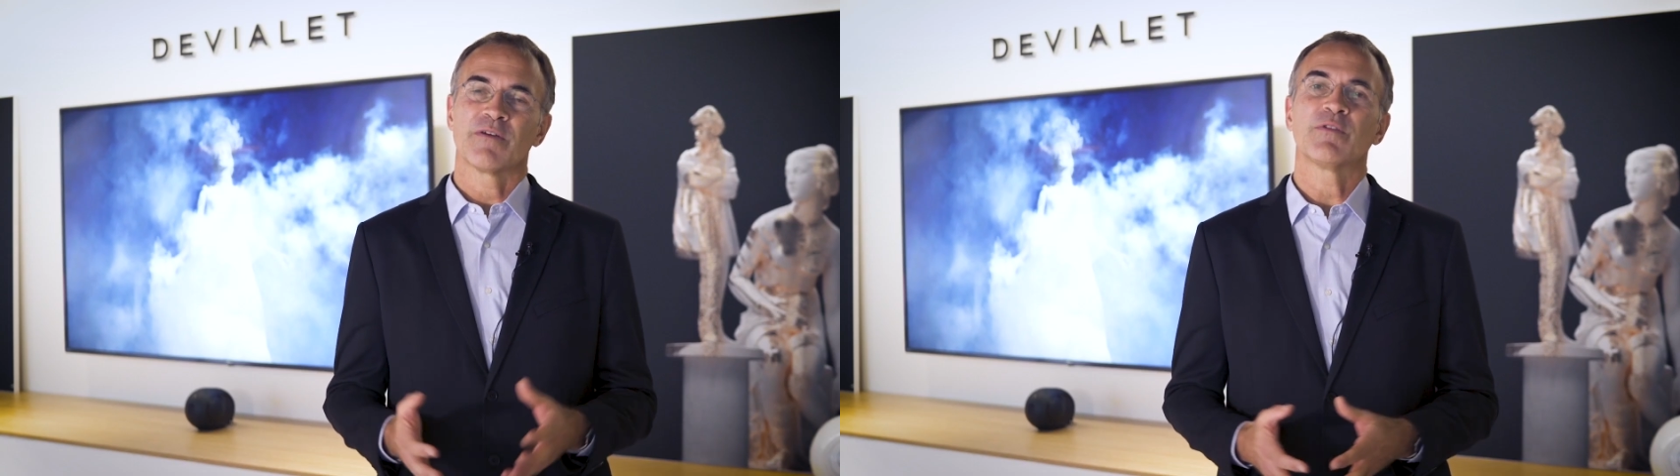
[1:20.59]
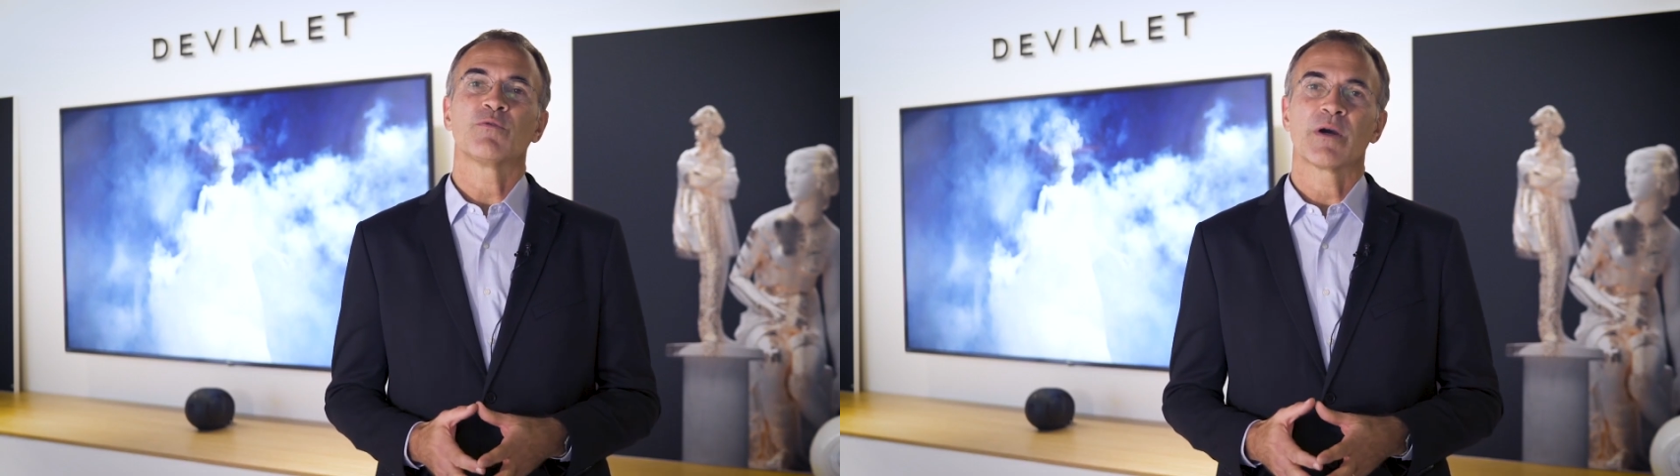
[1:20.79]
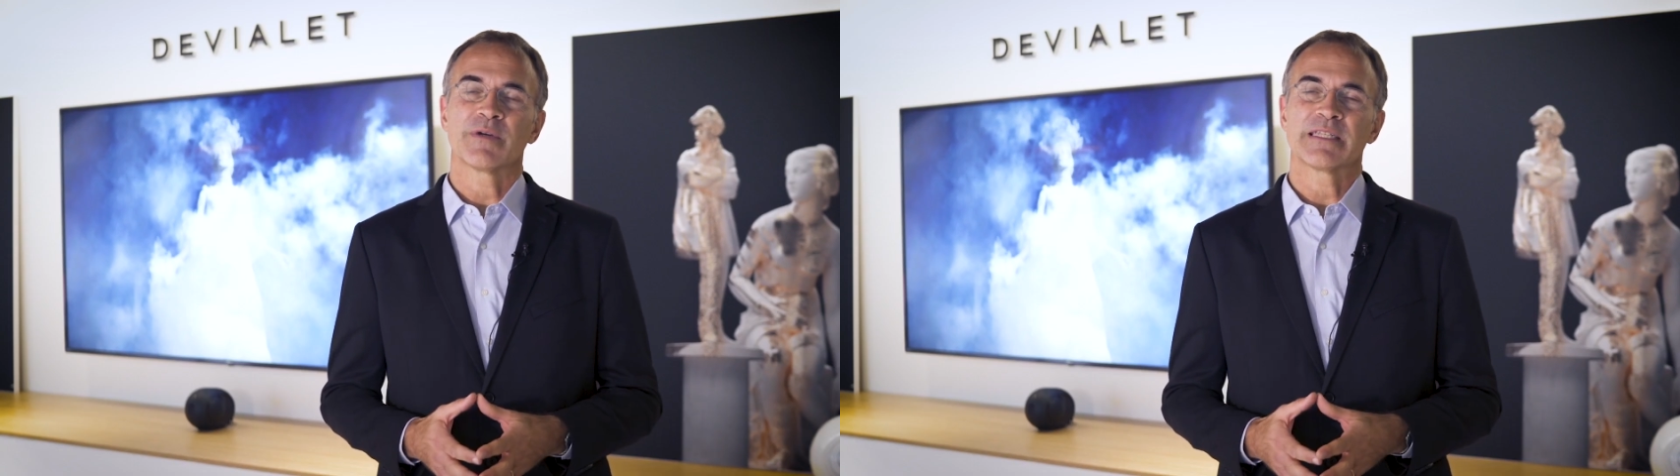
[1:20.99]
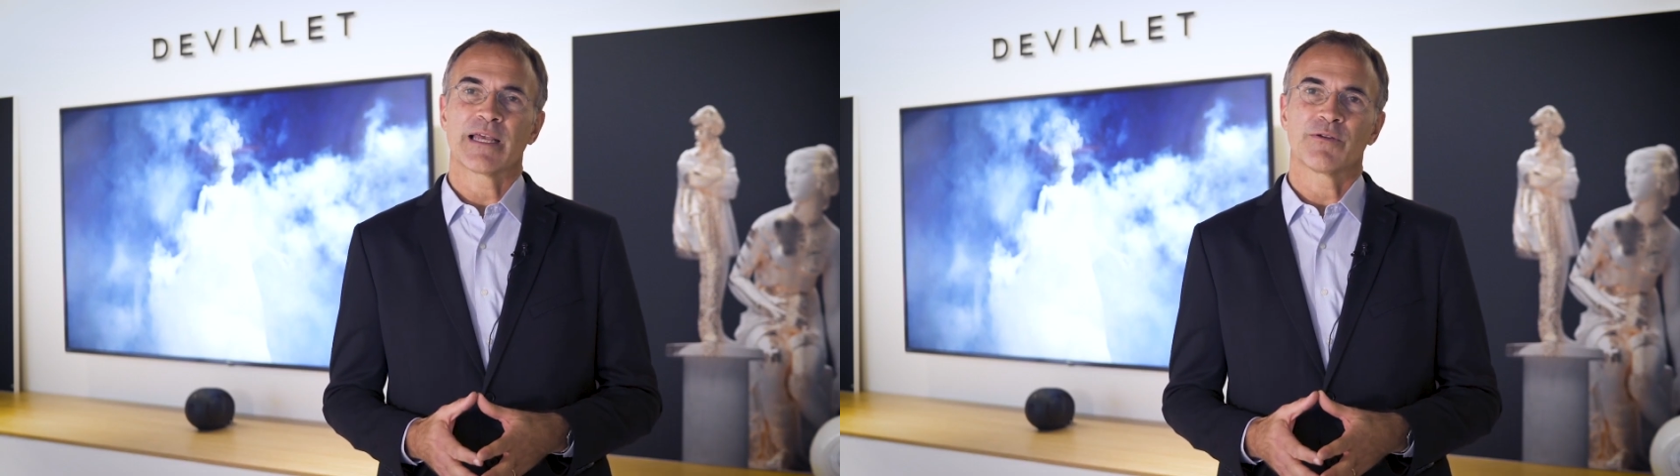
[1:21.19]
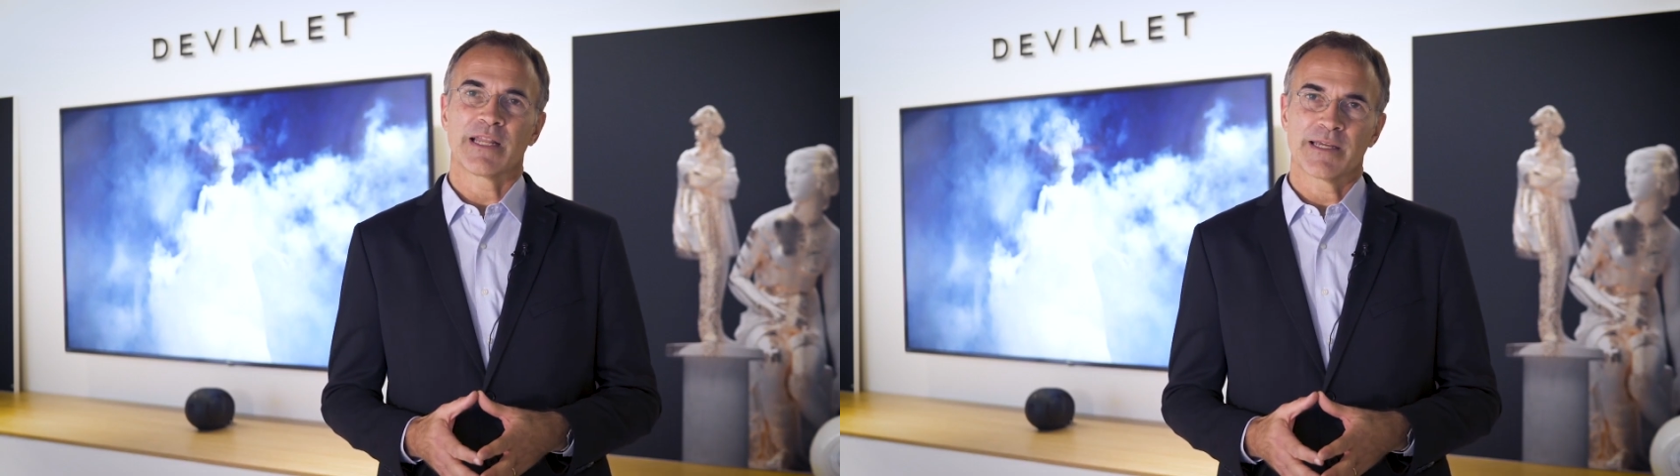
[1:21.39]
of the Huawei
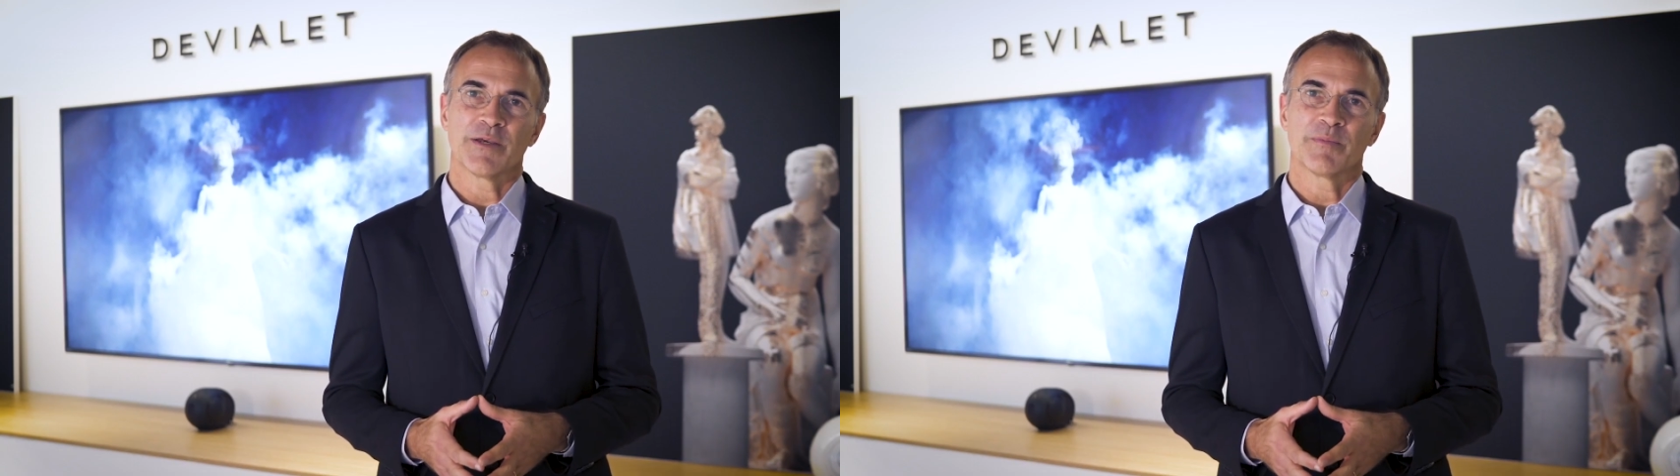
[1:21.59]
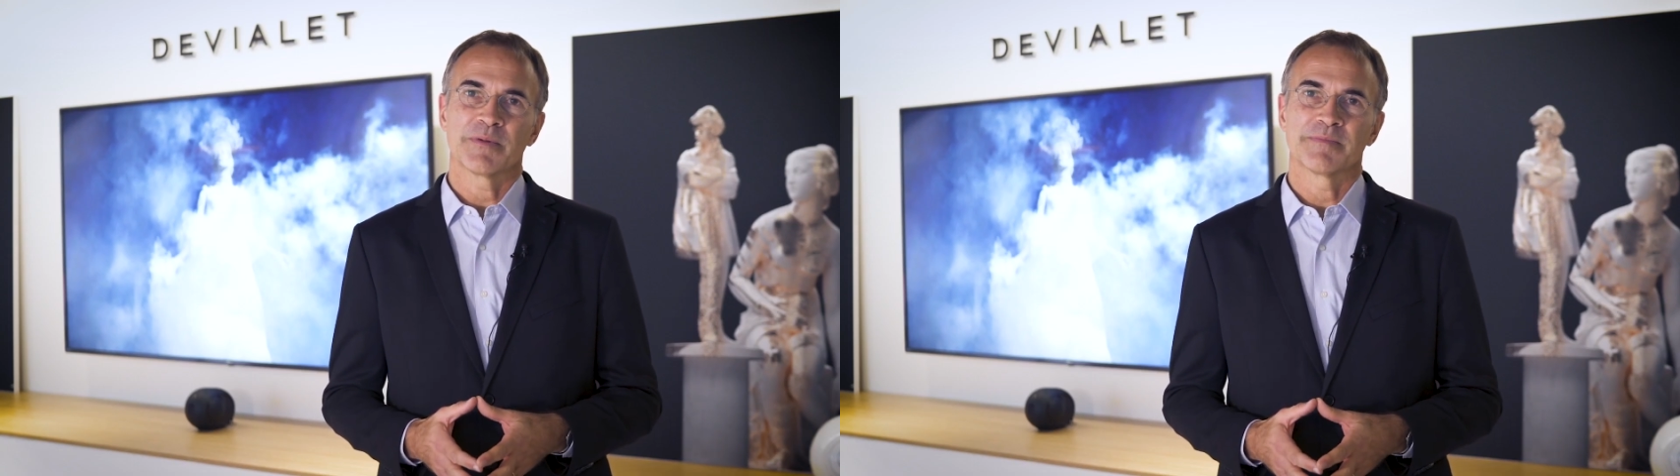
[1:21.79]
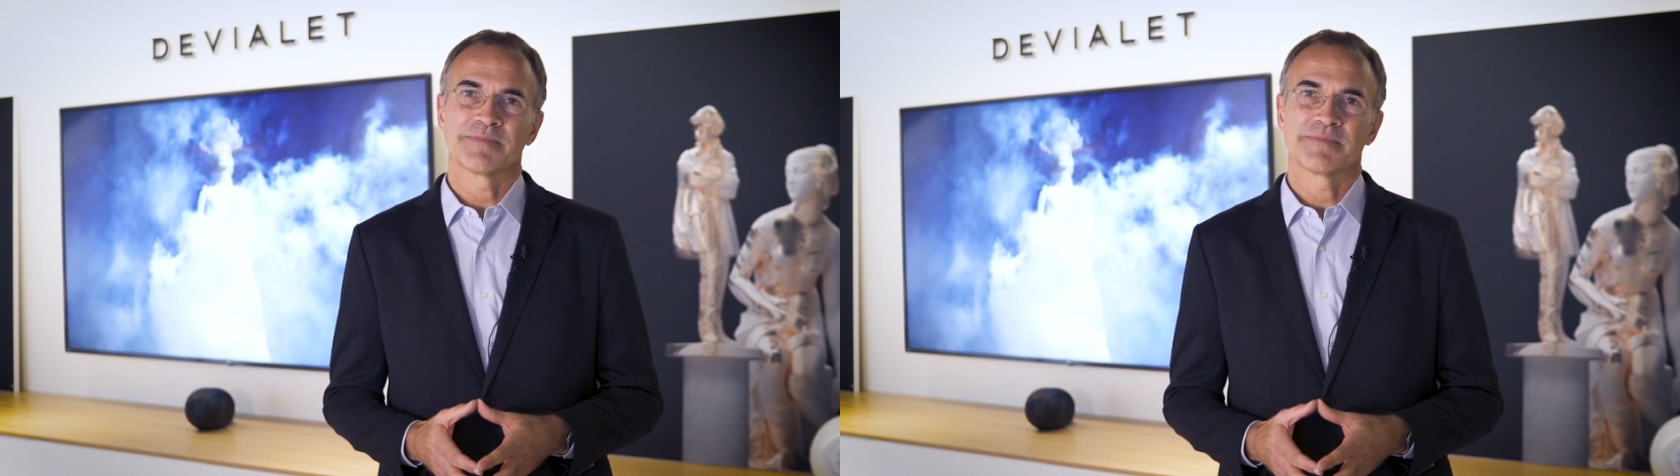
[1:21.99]
Sound lineup.